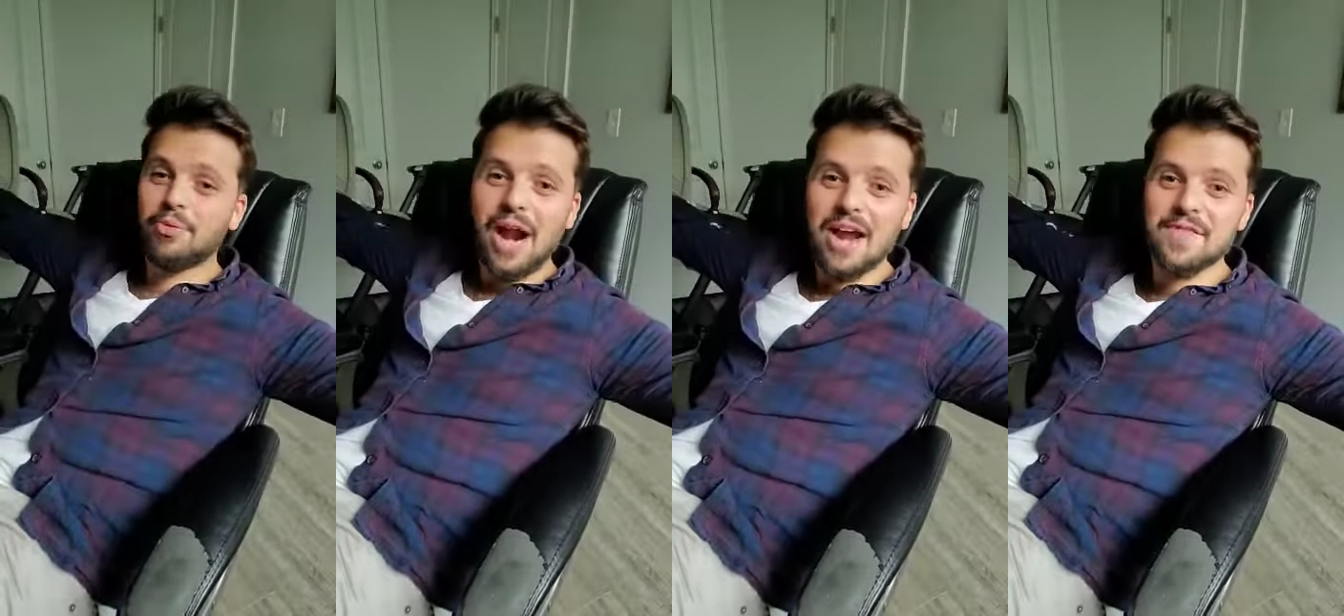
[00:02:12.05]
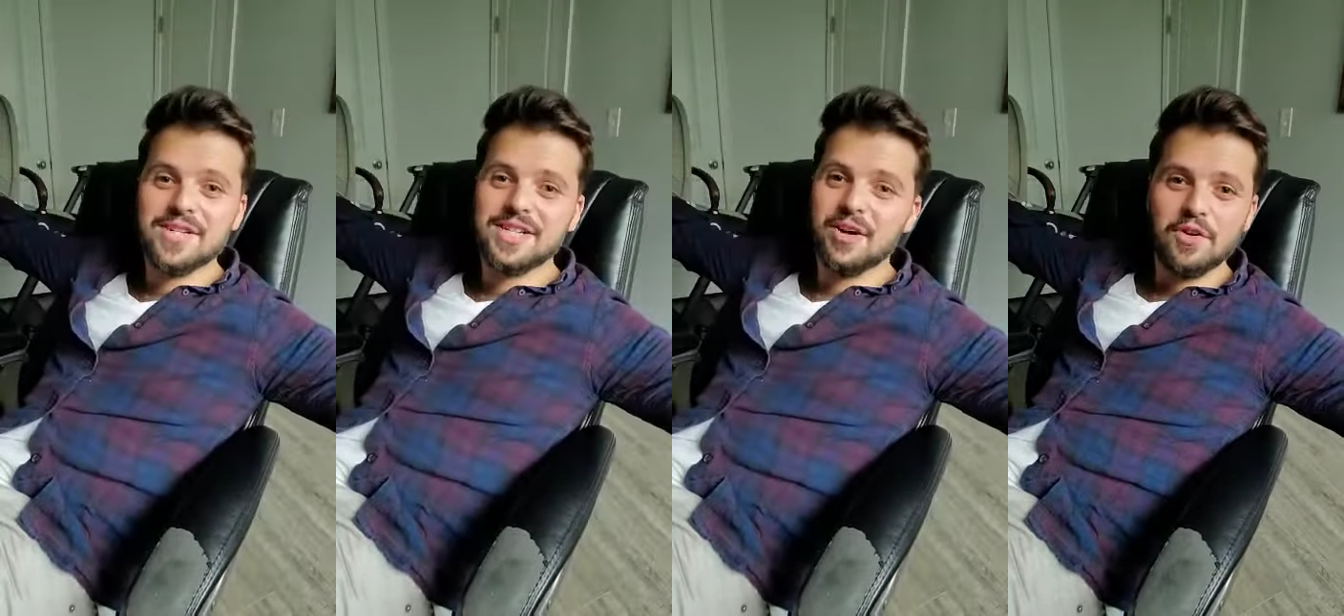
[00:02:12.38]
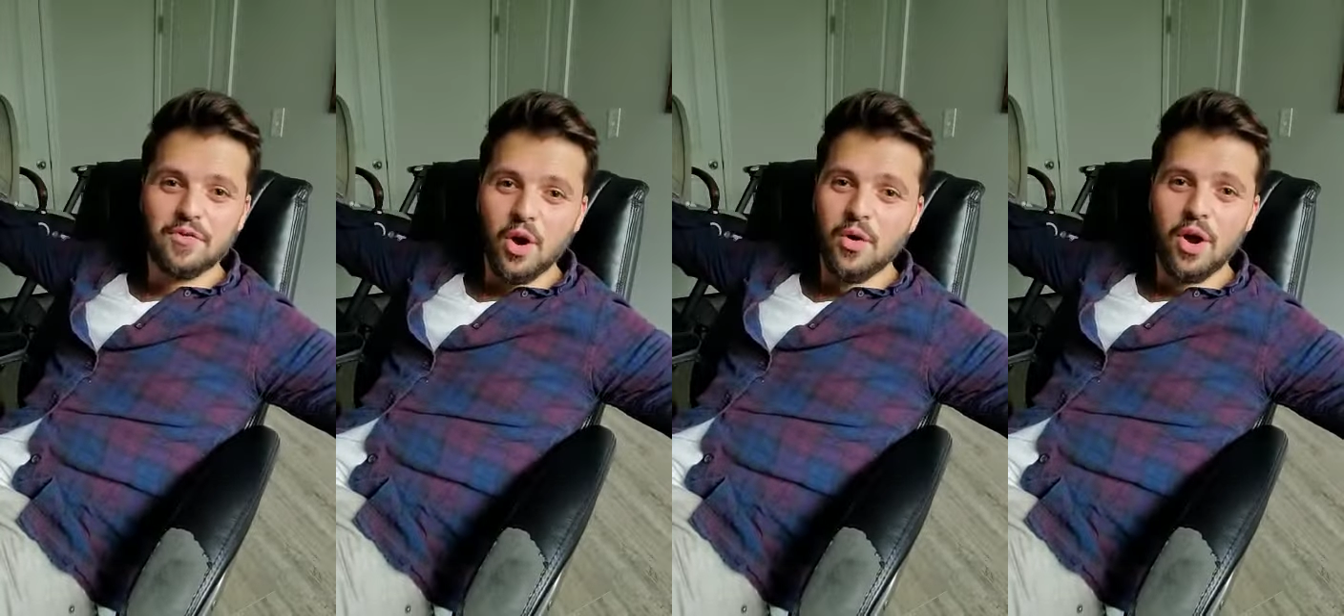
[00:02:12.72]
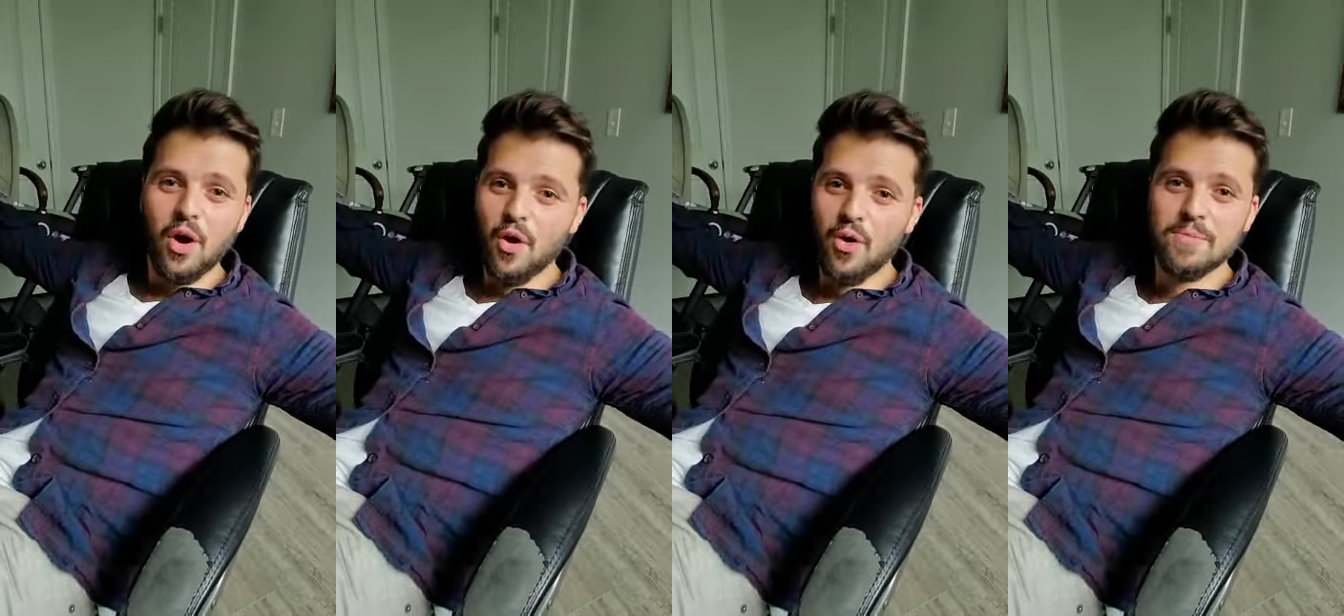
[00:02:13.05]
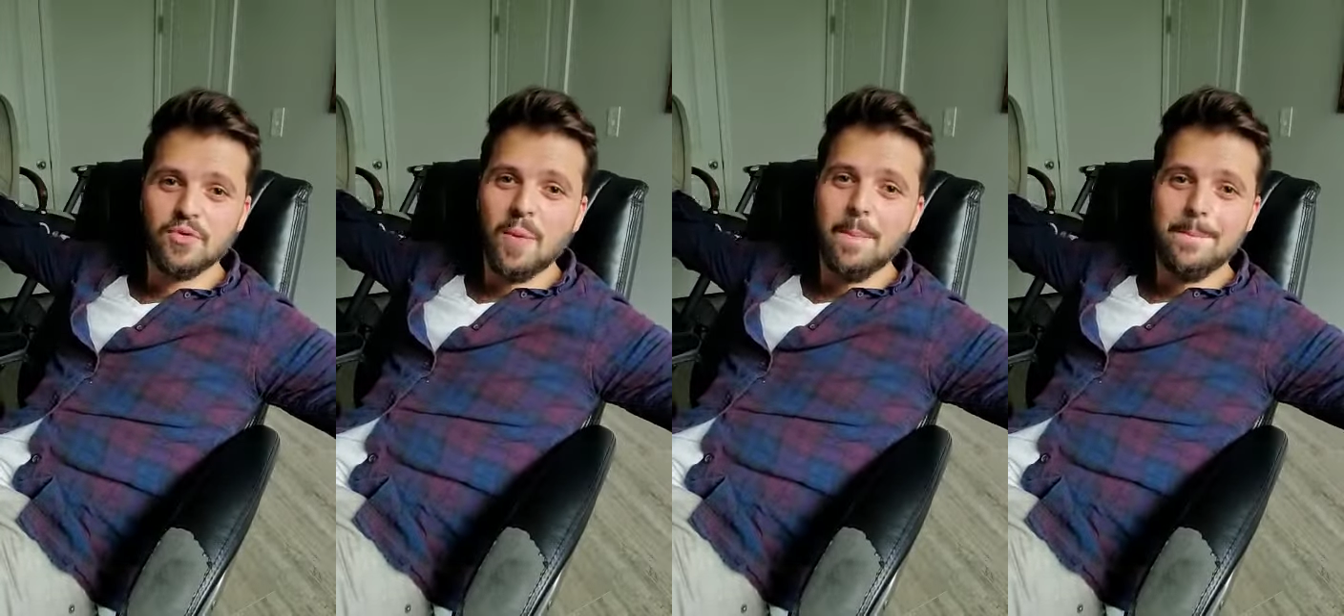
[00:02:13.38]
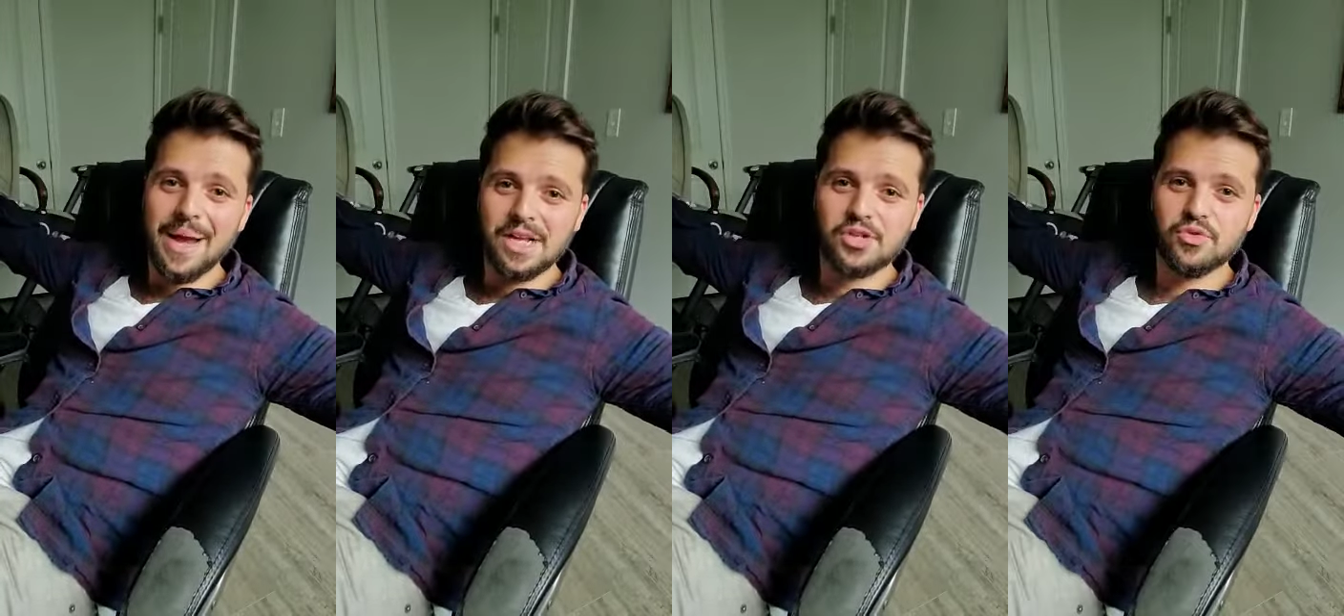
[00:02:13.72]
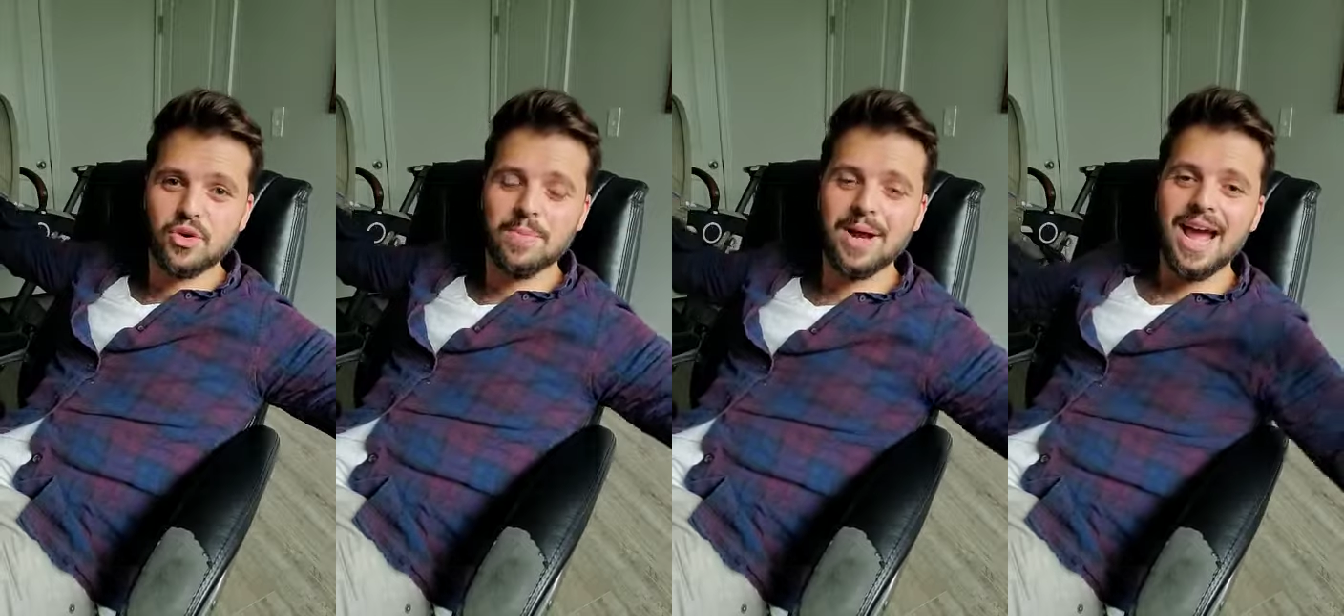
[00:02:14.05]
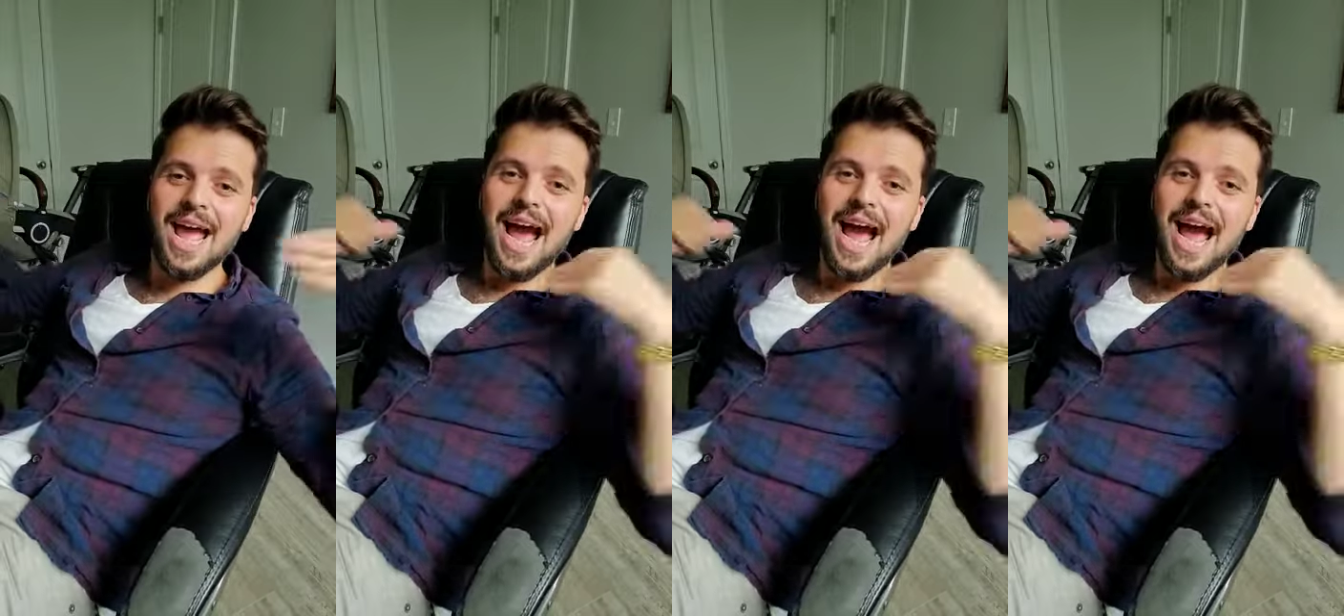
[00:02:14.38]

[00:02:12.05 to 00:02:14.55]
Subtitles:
privacy of your own home, your own bedroom,